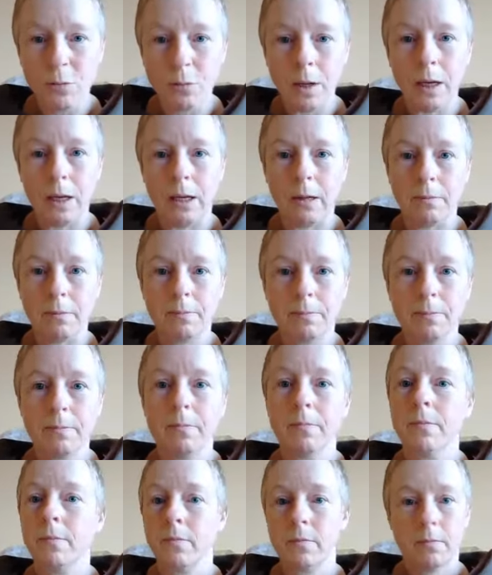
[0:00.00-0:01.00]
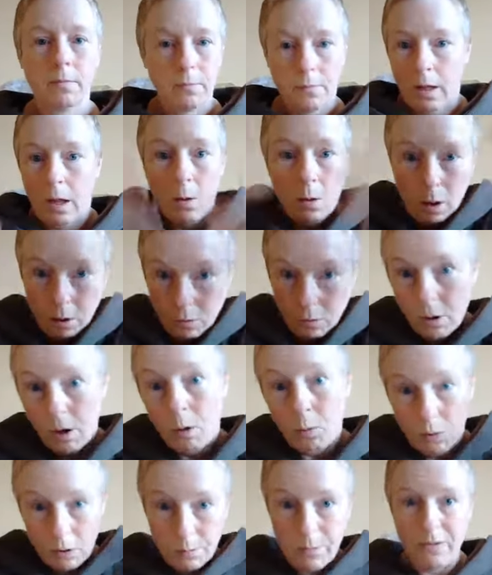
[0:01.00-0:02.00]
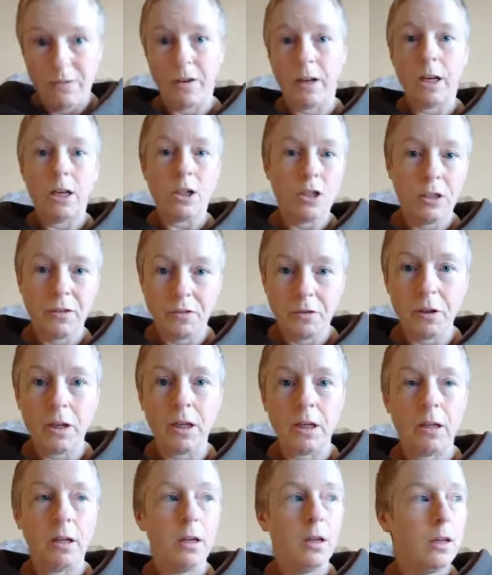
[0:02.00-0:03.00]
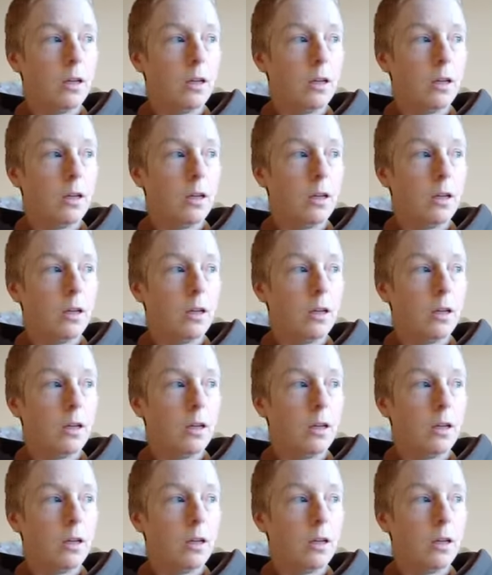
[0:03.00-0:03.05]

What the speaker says: of money. I want to be financially free.